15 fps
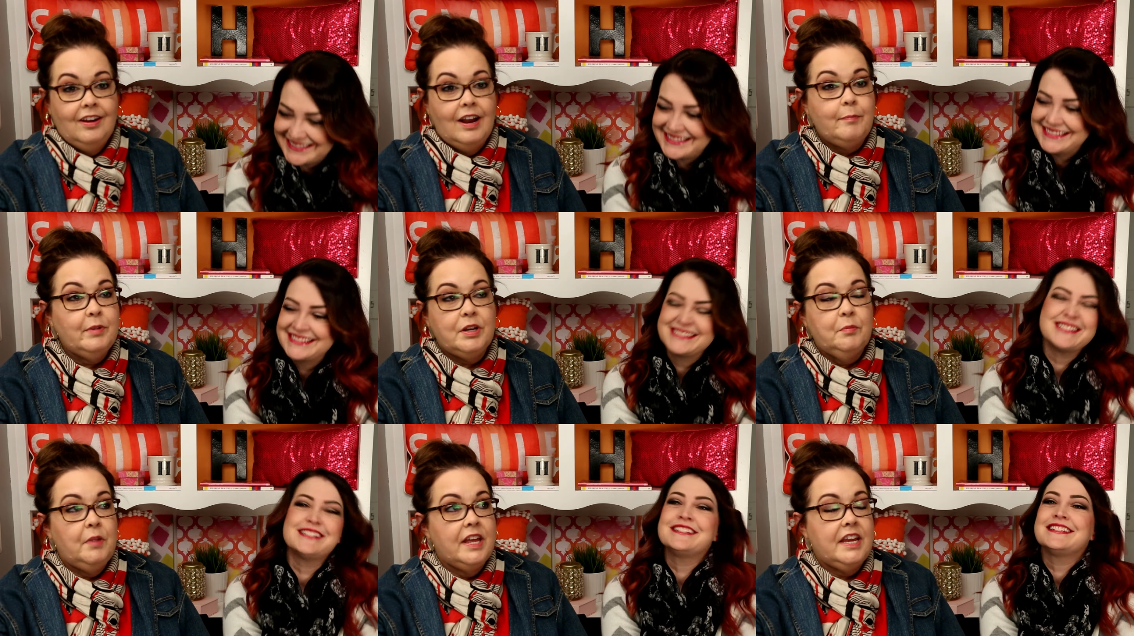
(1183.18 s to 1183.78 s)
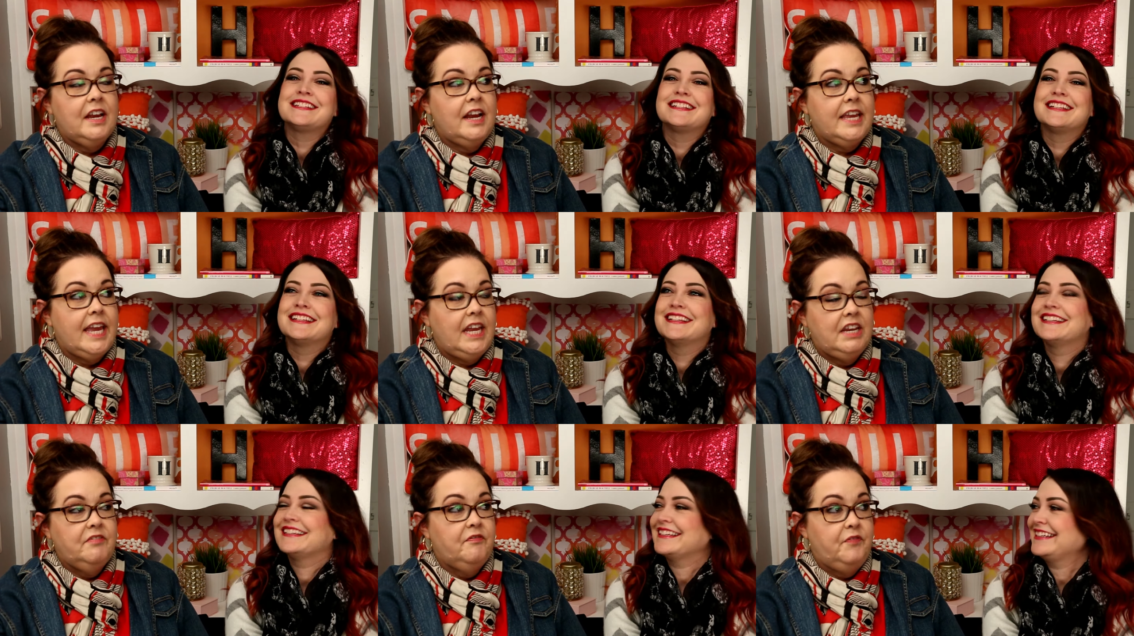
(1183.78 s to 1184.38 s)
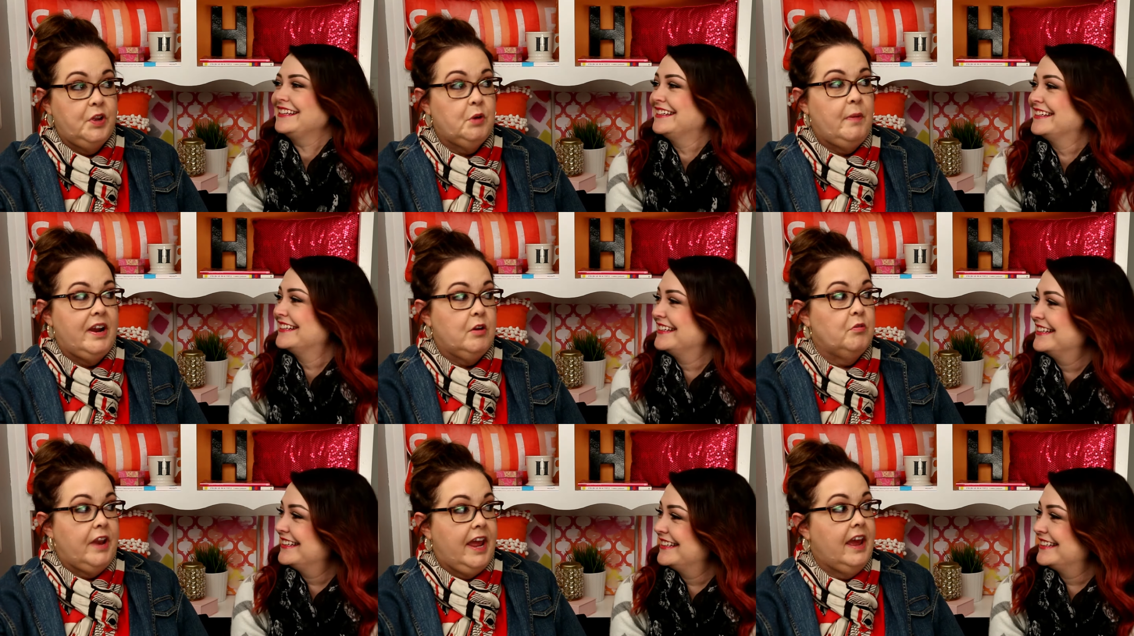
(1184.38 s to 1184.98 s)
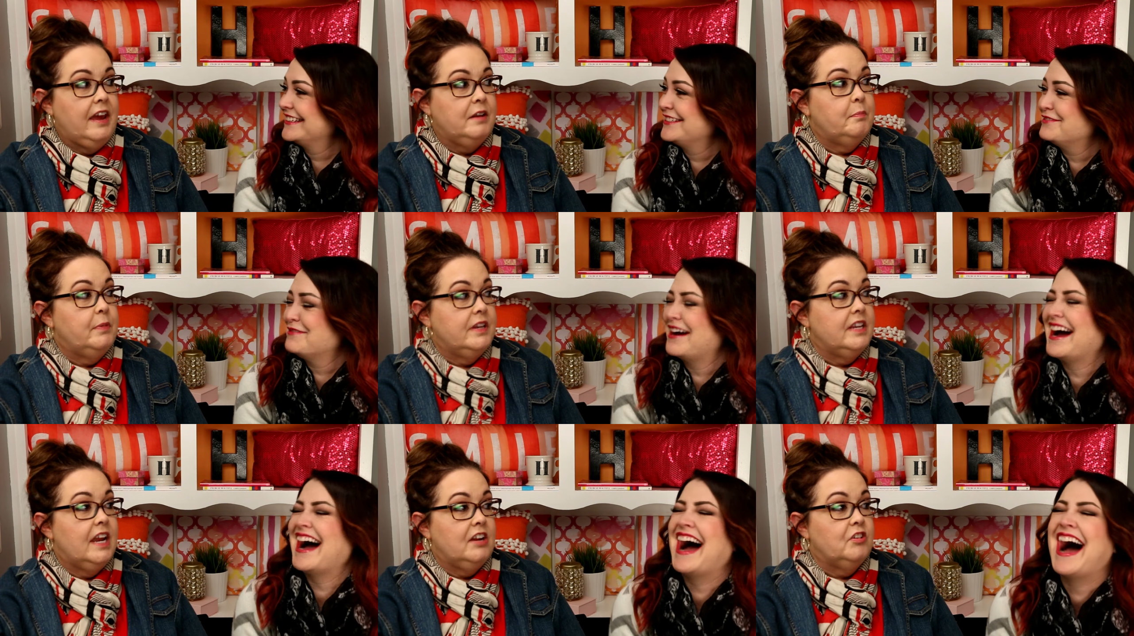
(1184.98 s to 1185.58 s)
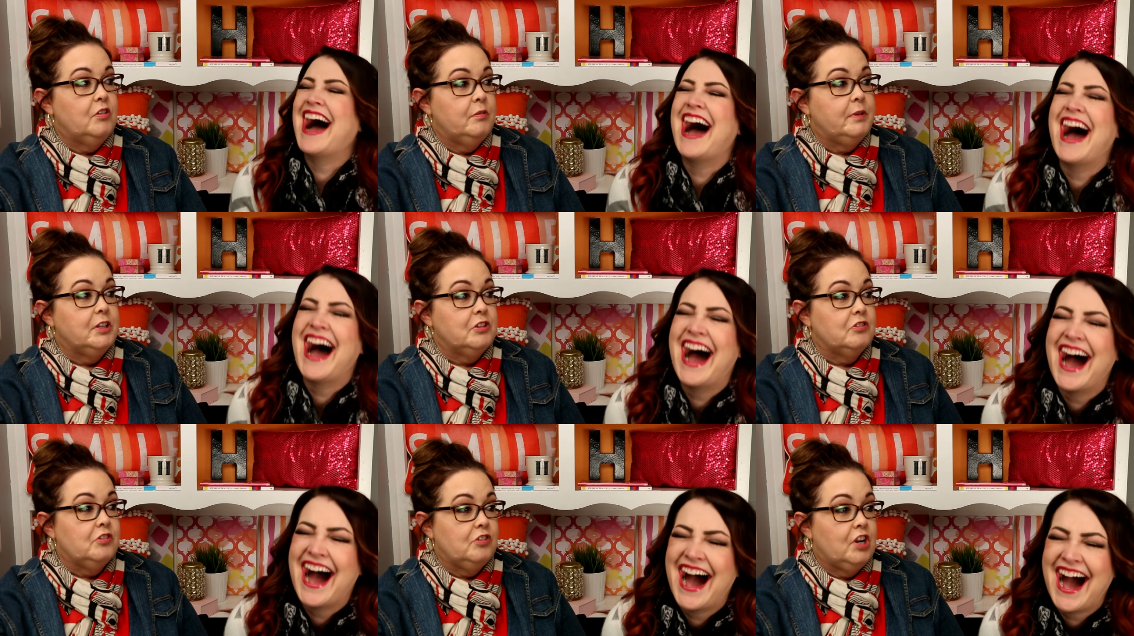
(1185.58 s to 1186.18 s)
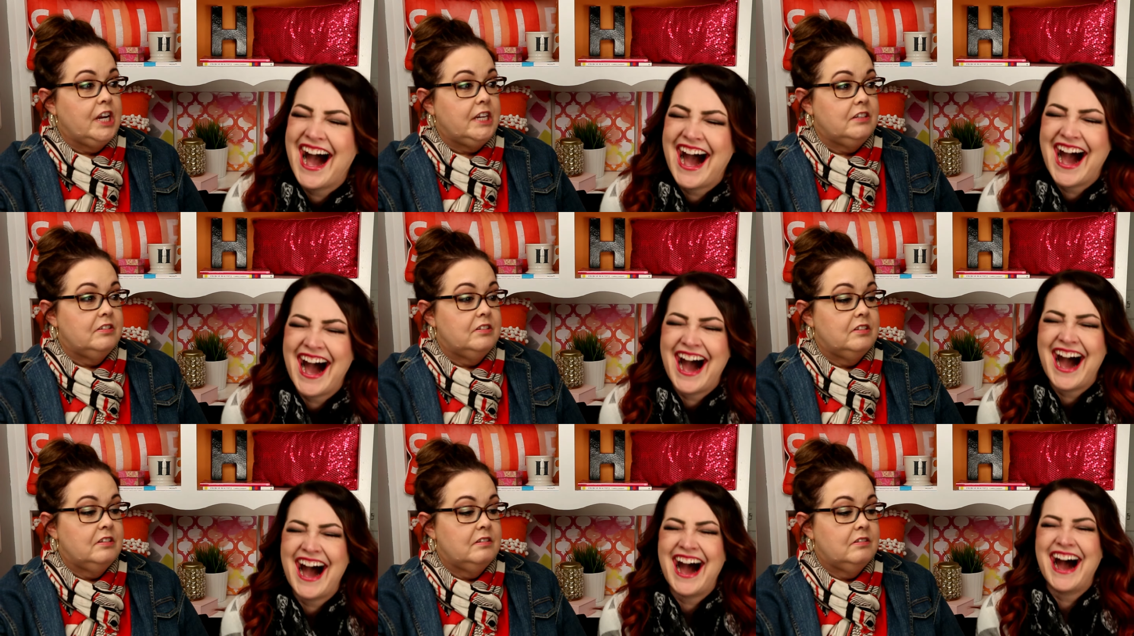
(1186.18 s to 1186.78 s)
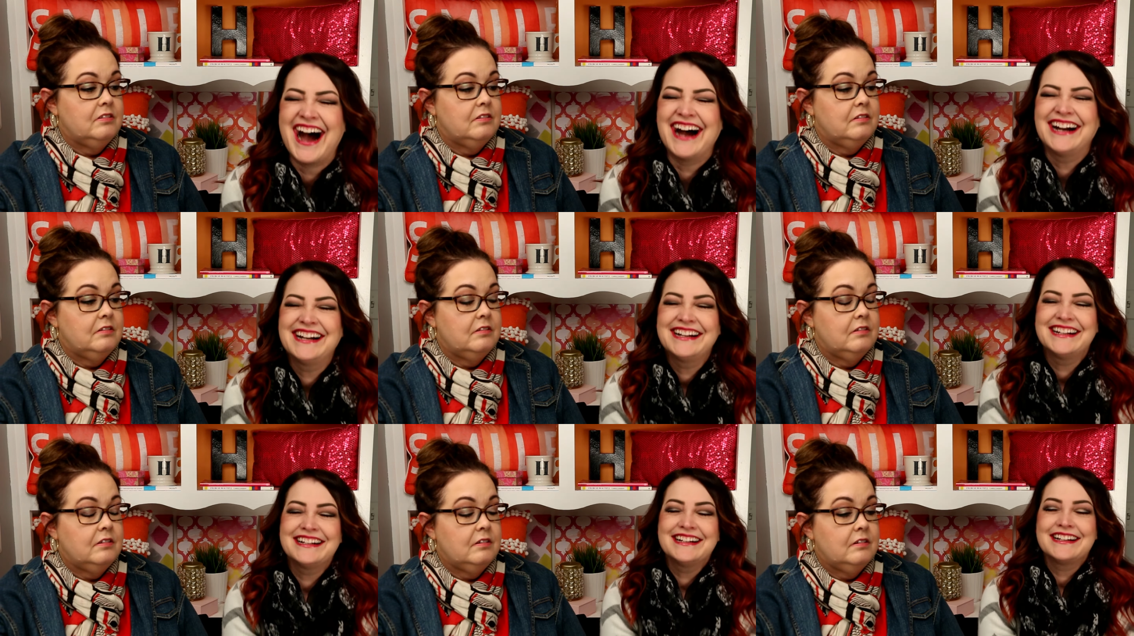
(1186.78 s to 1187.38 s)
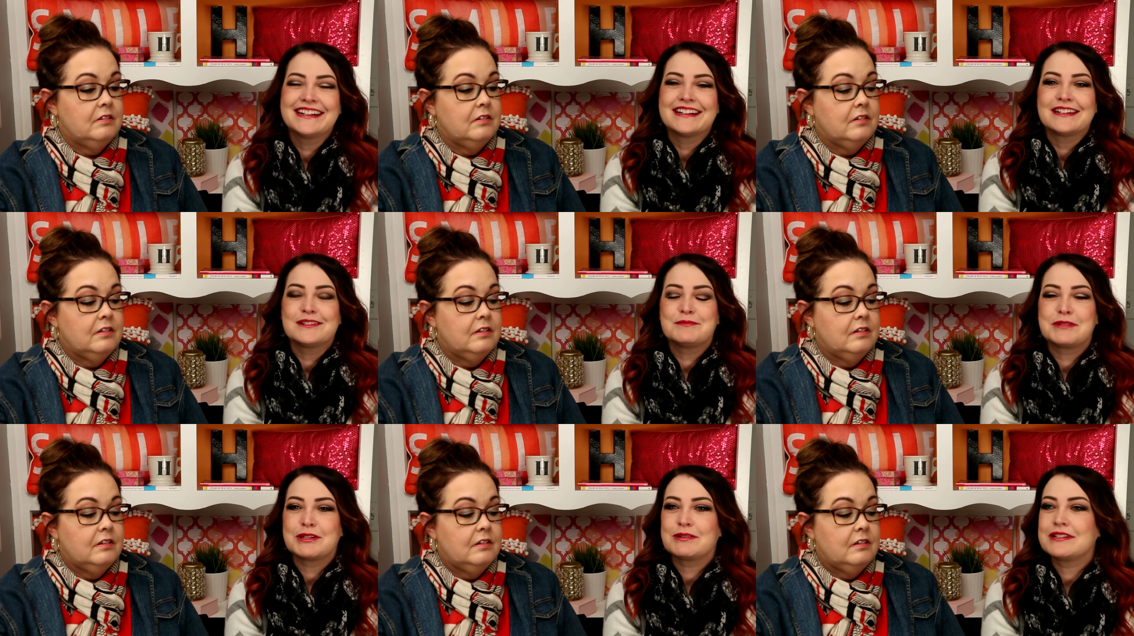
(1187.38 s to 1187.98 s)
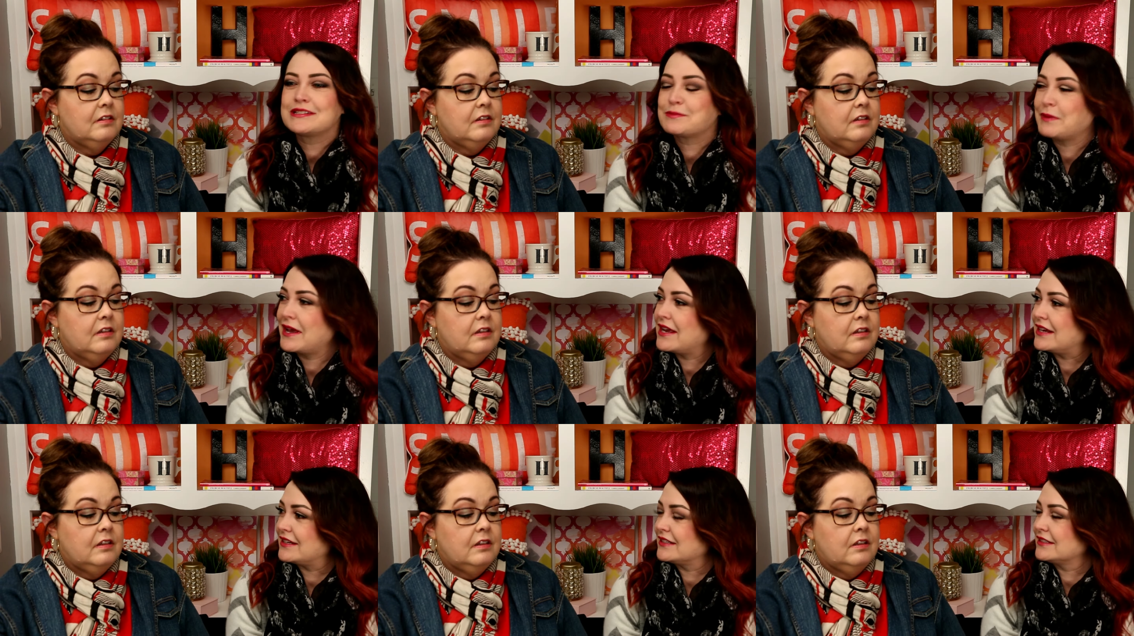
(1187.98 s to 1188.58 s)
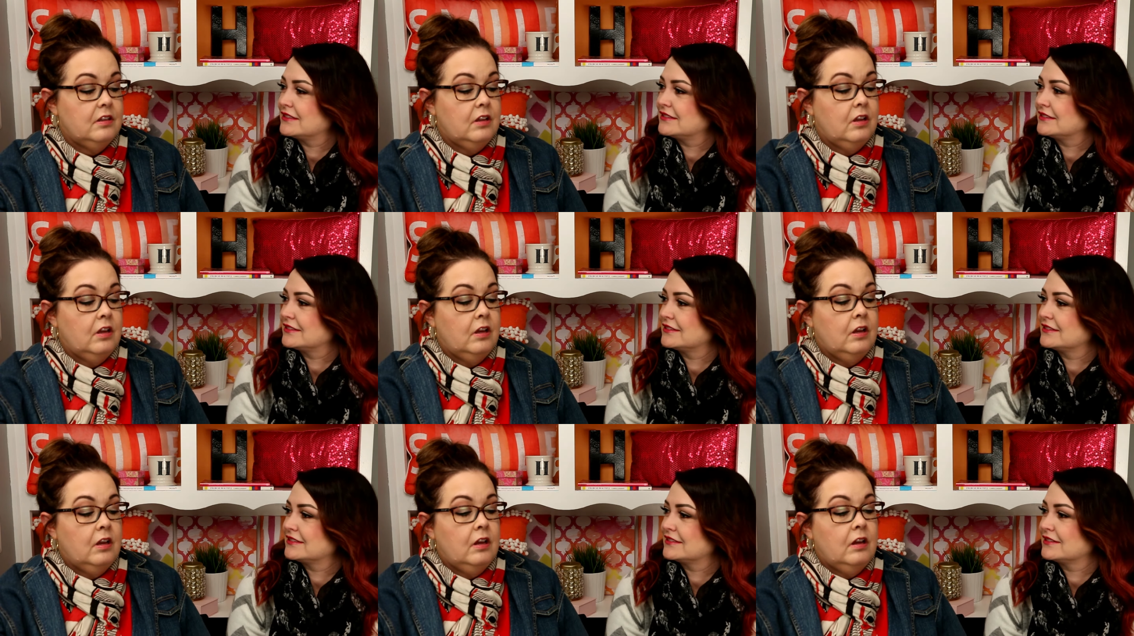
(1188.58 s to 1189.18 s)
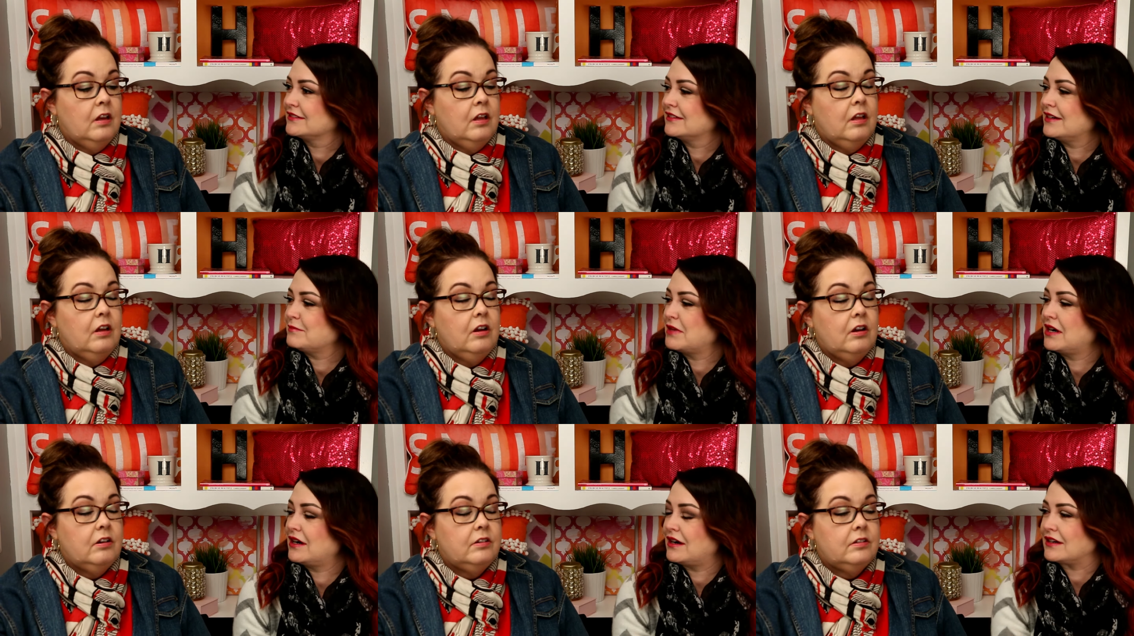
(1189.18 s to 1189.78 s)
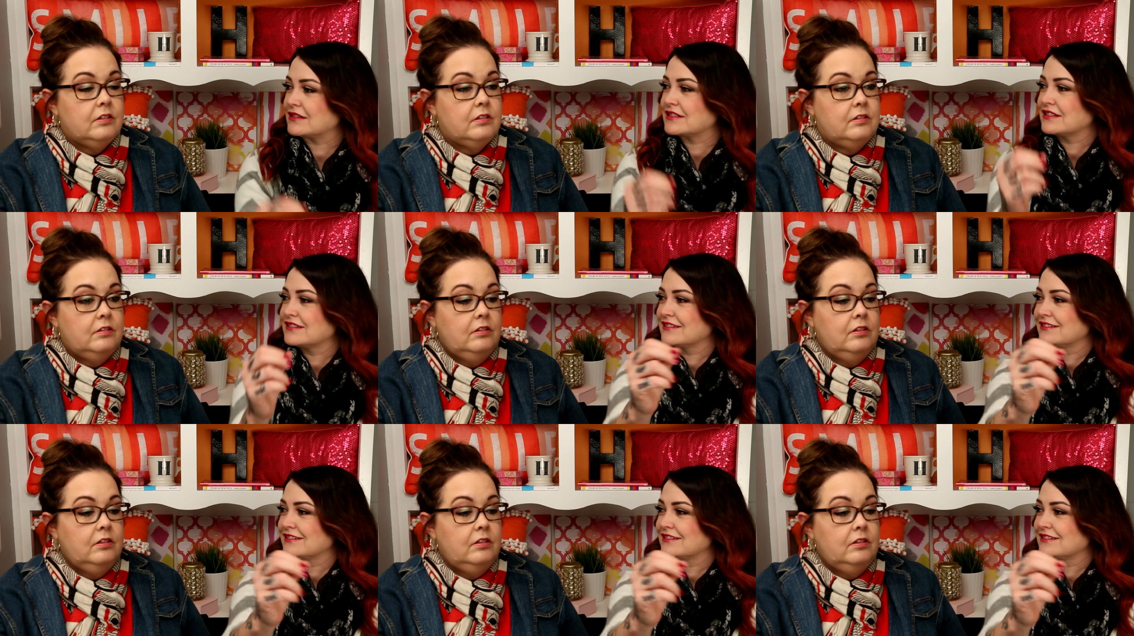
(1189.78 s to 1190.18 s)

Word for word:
Speaker 1: I'm like, I can't even feel my own head, but yeah, no, I mean, it looks great.
Speaker 2: Beauty's pain. I'm hot.